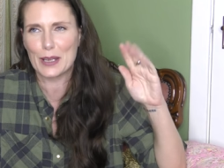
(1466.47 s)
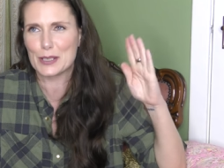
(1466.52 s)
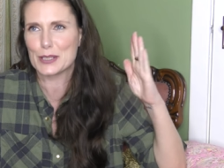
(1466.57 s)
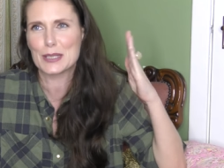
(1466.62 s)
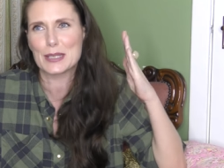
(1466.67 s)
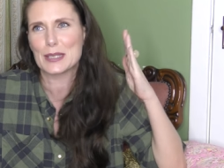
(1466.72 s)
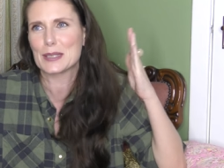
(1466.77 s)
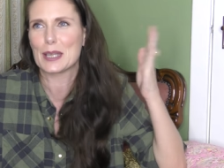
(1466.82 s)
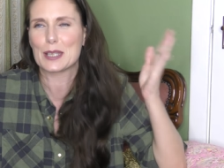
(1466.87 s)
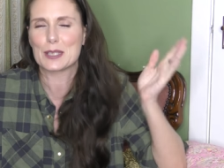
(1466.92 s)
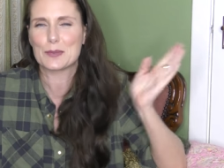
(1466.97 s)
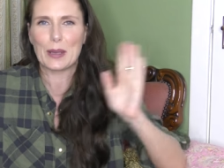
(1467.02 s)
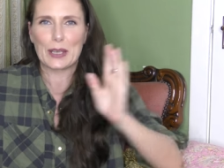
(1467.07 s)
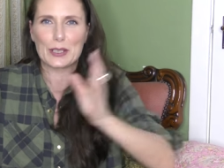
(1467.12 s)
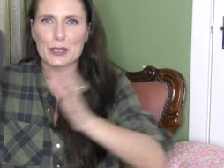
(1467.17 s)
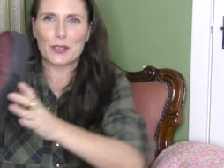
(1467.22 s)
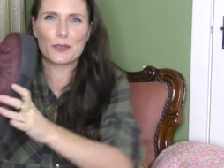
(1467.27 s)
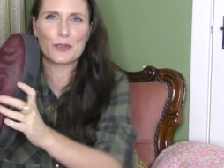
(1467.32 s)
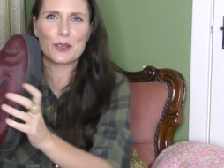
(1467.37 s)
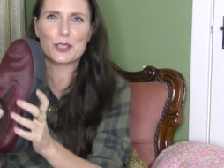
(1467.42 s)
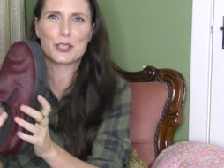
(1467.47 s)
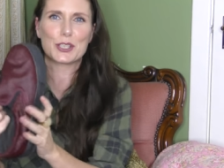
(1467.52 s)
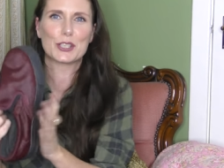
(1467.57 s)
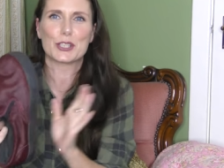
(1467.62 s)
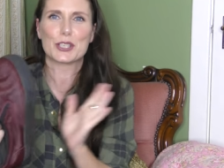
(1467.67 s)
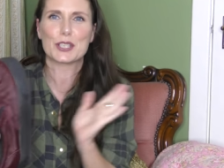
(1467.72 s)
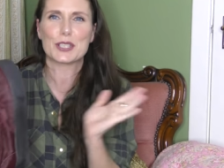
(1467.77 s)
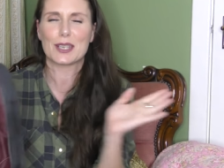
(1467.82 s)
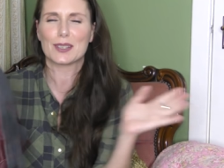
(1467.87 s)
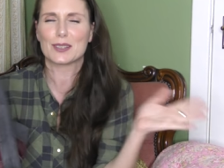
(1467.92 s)
I just had this picture of her. She
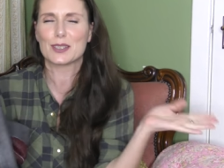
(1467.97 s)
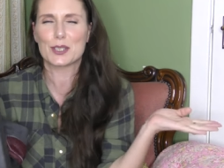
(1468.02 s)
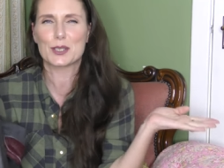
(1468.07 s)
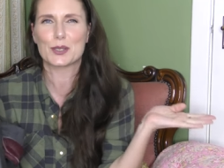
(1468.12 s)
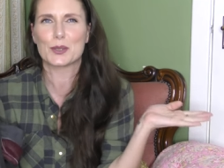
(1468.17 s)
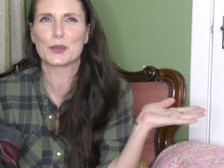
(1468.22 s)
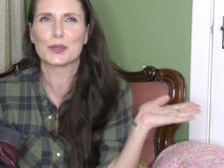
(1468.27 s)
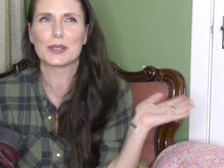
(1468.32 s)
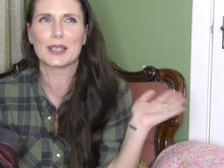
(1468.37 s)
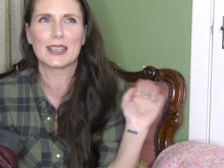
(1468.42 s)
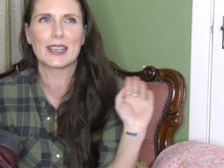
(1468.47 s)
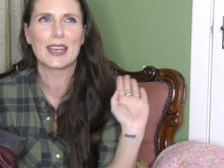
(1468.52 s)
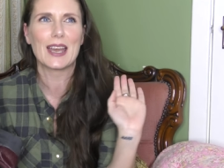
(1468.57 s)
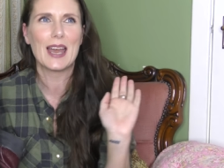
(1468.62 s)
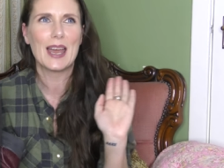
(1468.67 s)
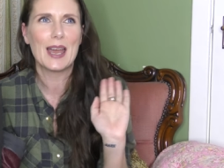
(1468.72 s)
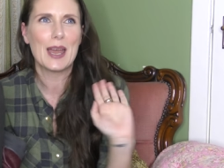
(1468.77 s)
just sounded so like